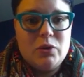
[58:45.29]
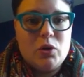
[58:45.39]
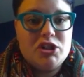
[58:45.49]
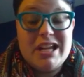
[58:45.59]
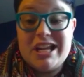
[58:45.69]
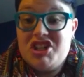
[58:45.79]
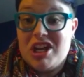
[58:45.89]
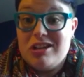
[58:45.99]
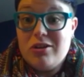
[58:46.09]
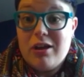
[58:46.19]
or
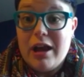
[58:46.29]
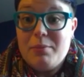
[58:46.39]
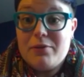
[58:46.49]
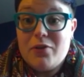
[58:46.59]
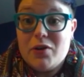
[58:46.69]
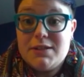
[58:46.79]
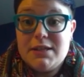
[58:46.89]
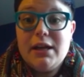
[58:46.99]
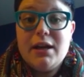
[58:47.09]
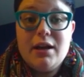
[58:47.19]
tangential
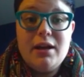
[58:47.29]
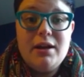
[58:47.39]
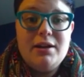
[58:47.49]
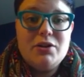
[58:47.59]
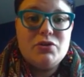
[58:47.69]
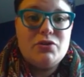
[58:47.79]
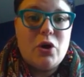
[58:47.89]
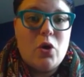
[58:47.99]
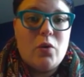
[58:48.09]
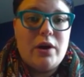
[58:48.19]
hyperfocusing.
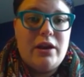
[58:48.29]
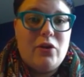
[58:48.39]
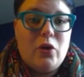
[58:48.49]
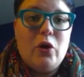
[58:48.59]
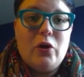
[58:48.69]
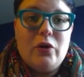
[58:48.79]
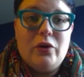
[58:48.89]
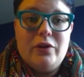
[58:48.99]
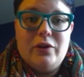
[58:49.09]
So it'll,